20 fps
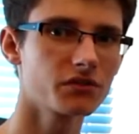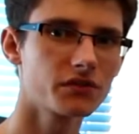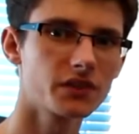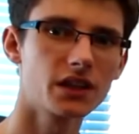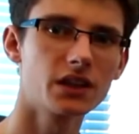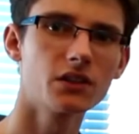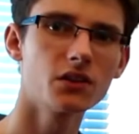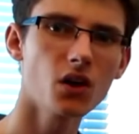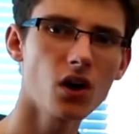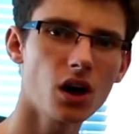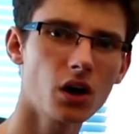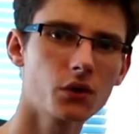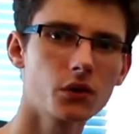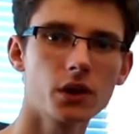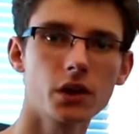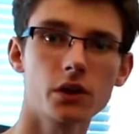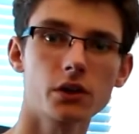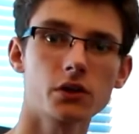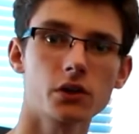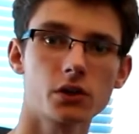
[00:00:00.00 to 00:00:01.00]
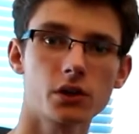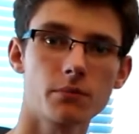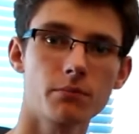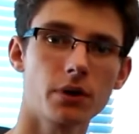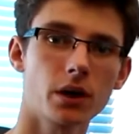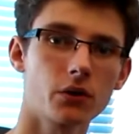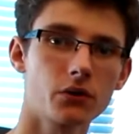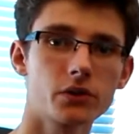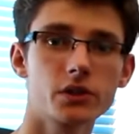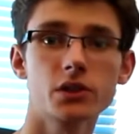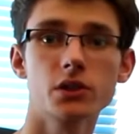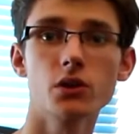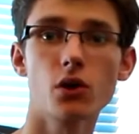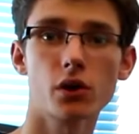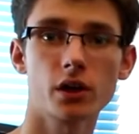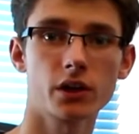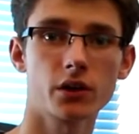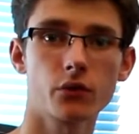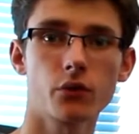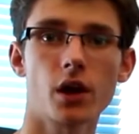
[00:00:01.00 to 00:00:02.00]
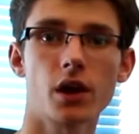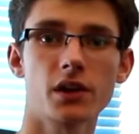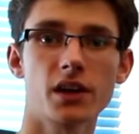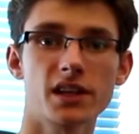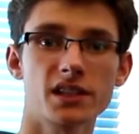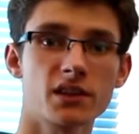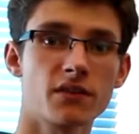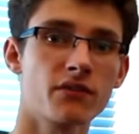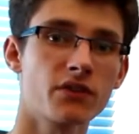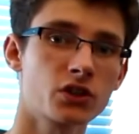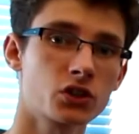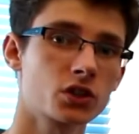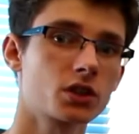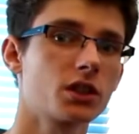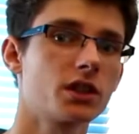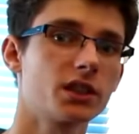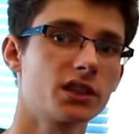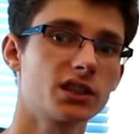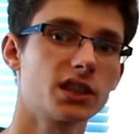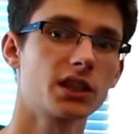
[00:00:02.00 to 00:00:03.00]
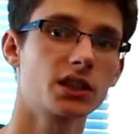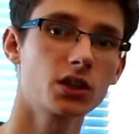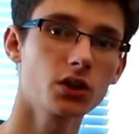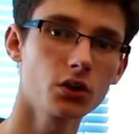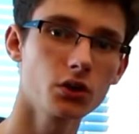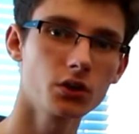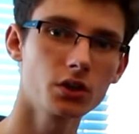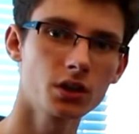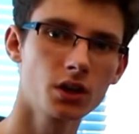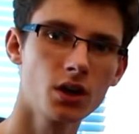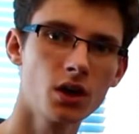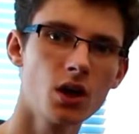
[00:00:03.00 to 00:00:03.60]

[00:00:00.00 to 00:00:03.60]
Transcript: then not only are your components not going to run as efficiently as they could